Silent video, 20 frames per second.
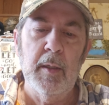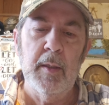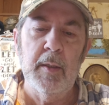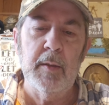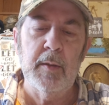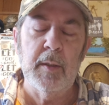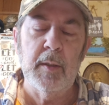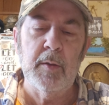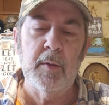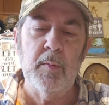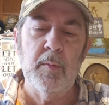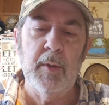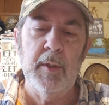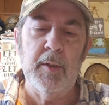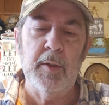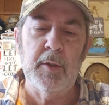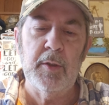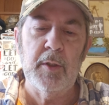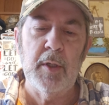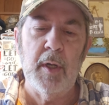It says
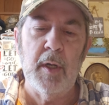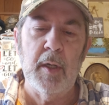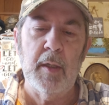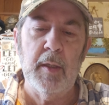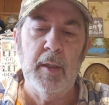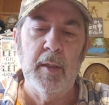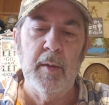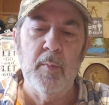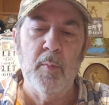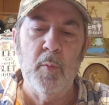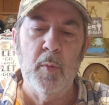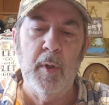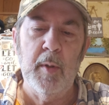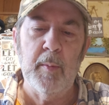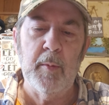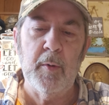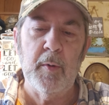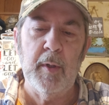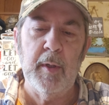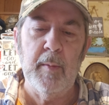rich chocolate and
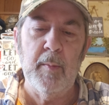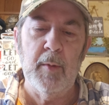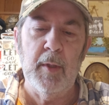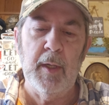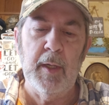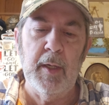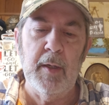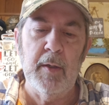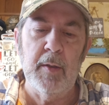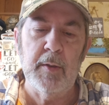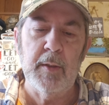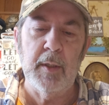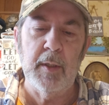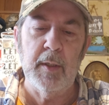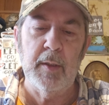whipped cream layers and